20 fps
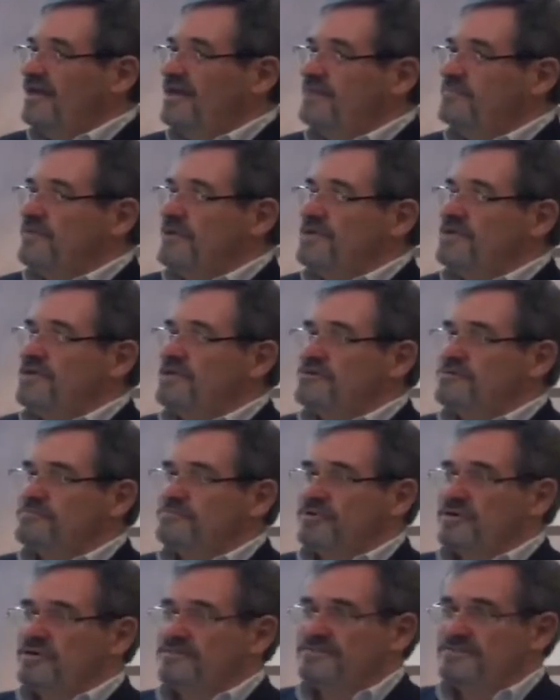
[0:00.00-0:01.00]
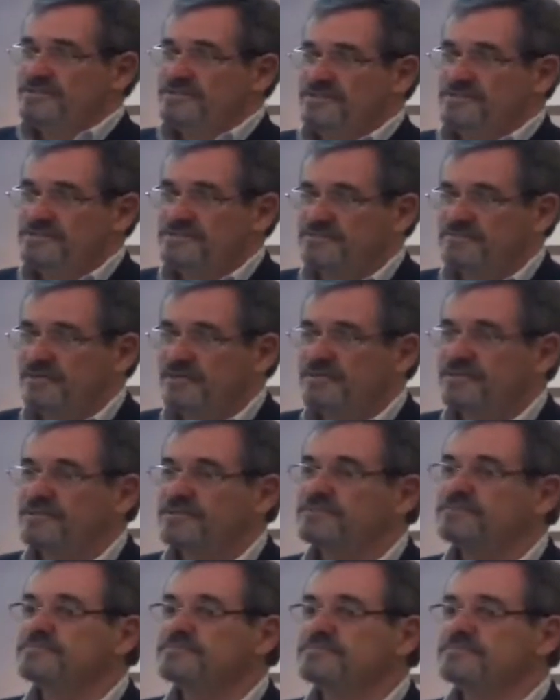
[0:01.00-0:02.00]
he made other prophecies about
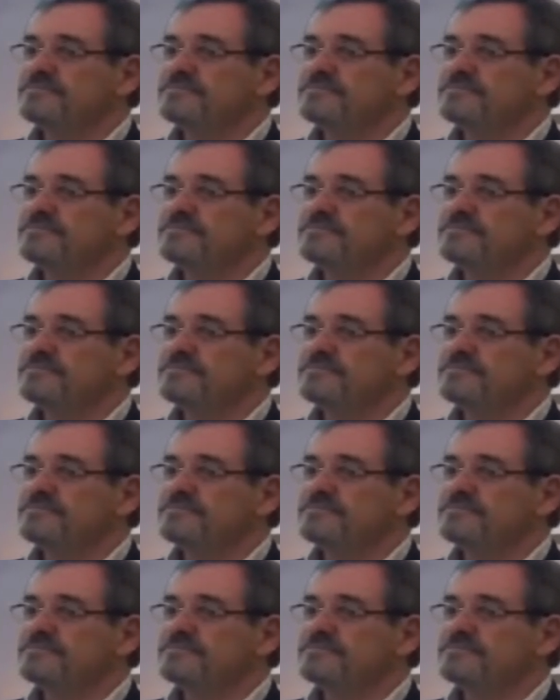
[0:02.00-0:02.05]
it.